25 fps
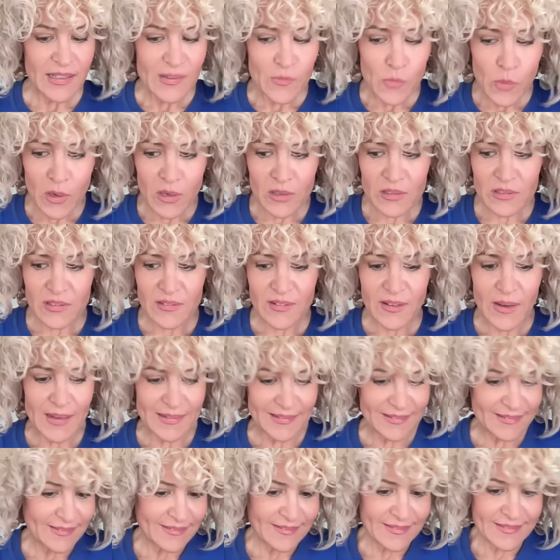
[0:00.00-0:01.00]
well,
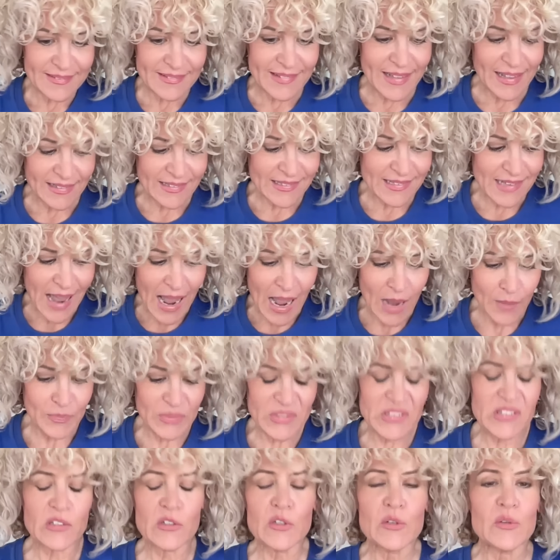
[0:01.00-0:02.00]
that's
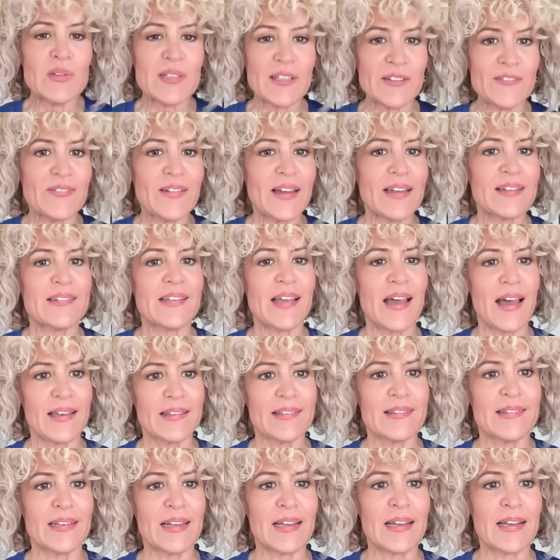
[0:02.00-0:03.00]
absolutely
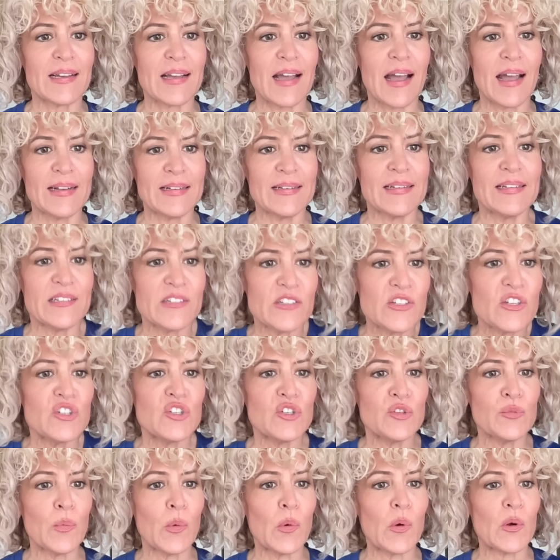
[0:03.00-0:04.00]
fantastic. I need to
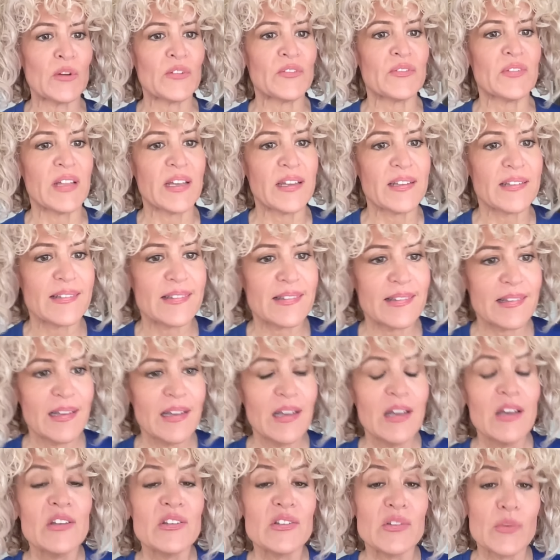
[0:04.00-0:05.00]
do more of this.
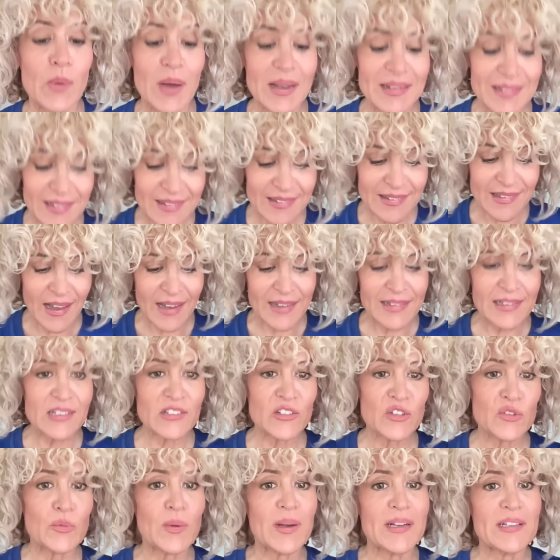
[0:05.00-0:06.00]
So I decided
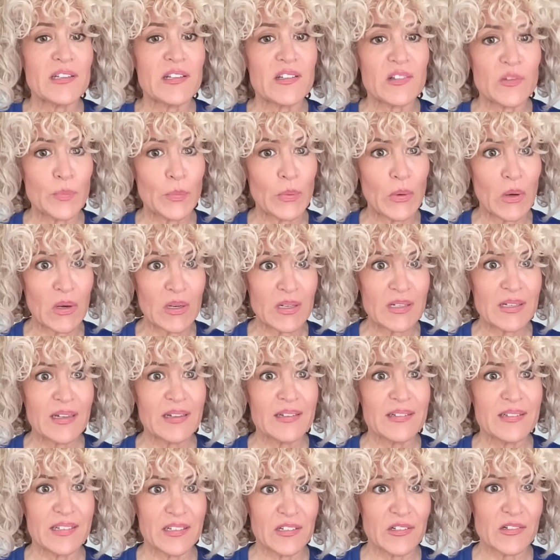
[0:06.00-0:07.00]
to write this book,
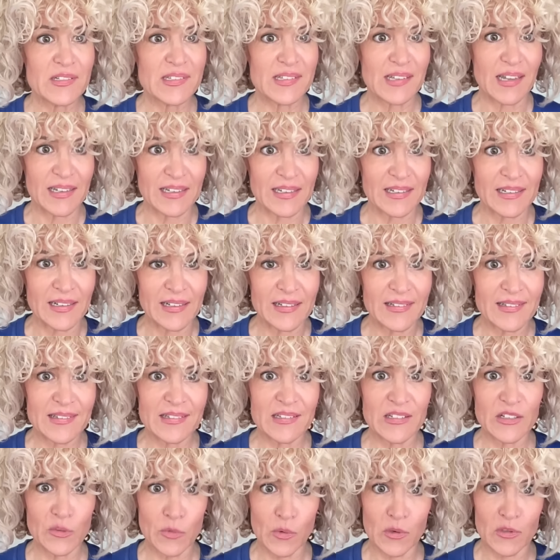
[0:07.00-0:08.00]
Dear
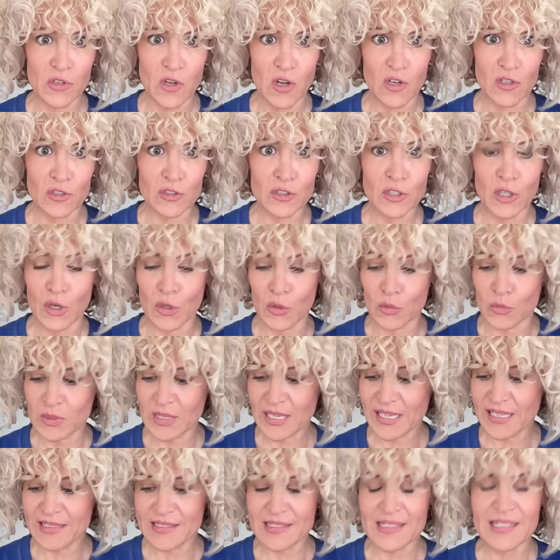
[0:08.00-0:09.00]
Zionist, You Are Not Alone,
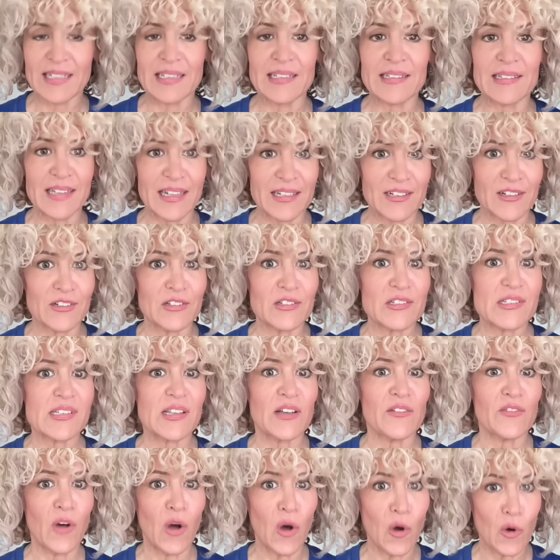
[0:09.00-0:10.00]
eighteen letters
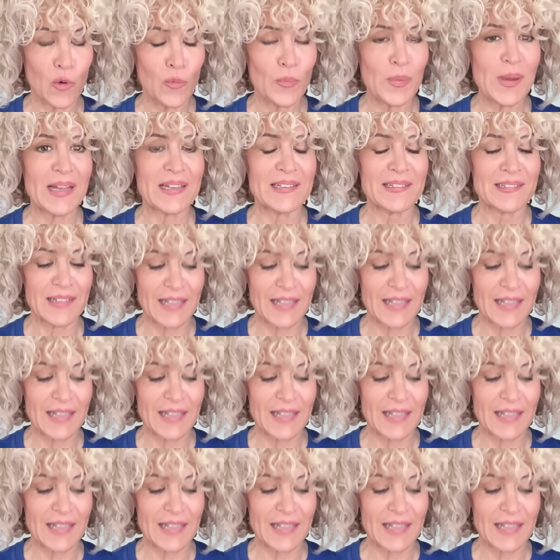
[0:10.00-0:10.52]
of Hope and